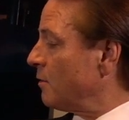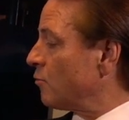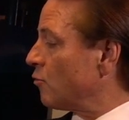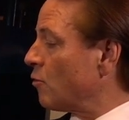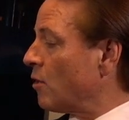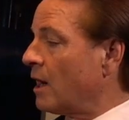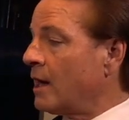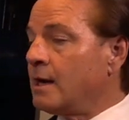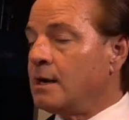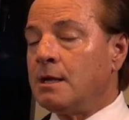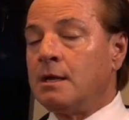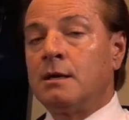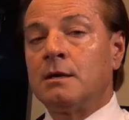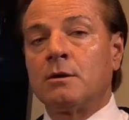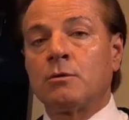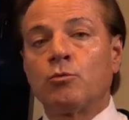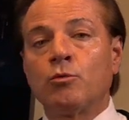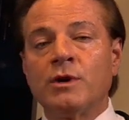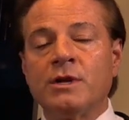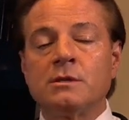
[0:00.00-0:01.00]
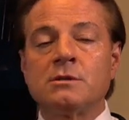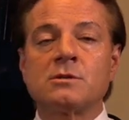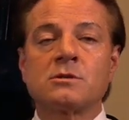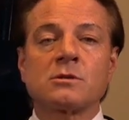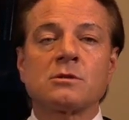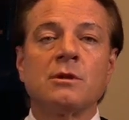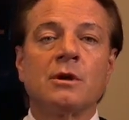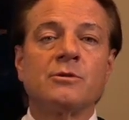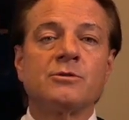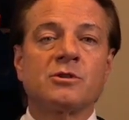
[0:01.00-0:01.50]
Right here, we
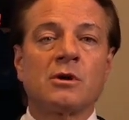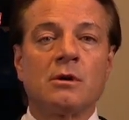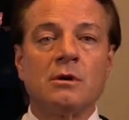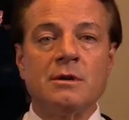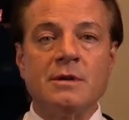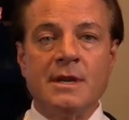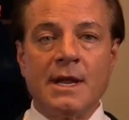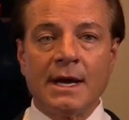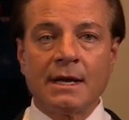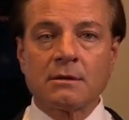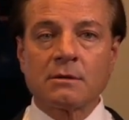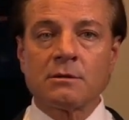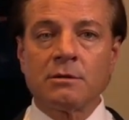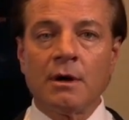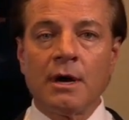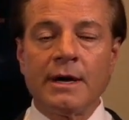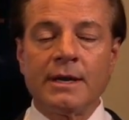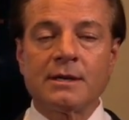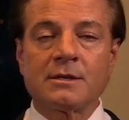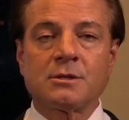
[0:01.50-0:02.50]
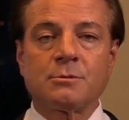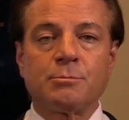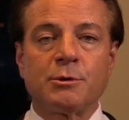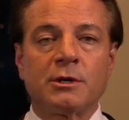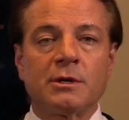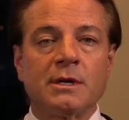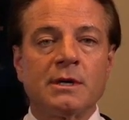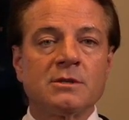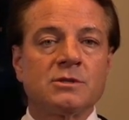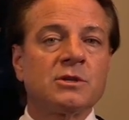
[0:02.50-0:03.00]
disclose our net client
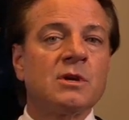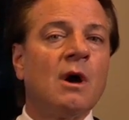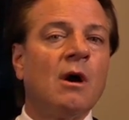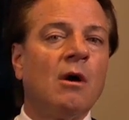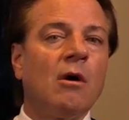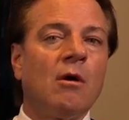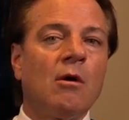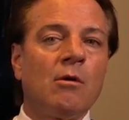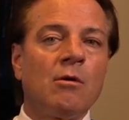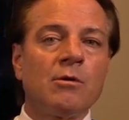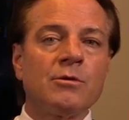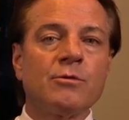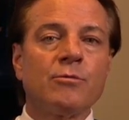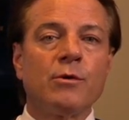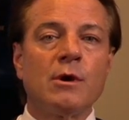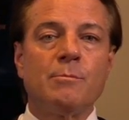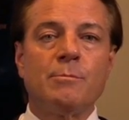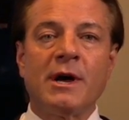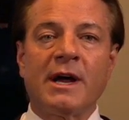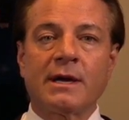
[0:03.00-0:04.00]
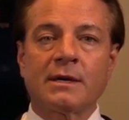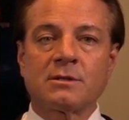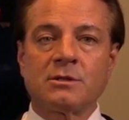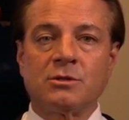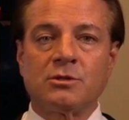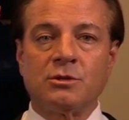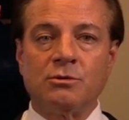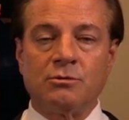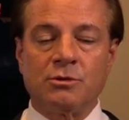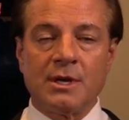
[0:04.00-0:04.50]
experience all the way back
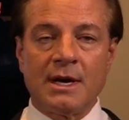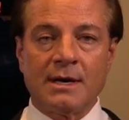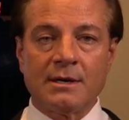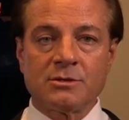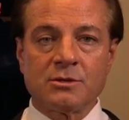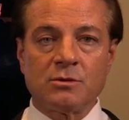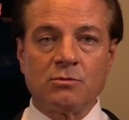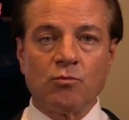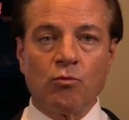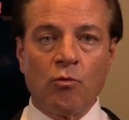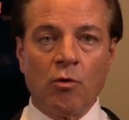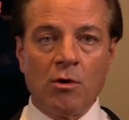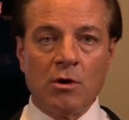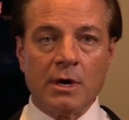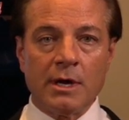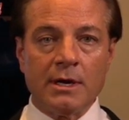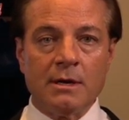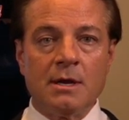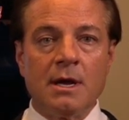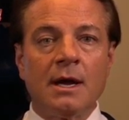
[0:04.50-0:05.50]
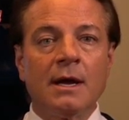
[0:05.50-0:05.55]
to 2001.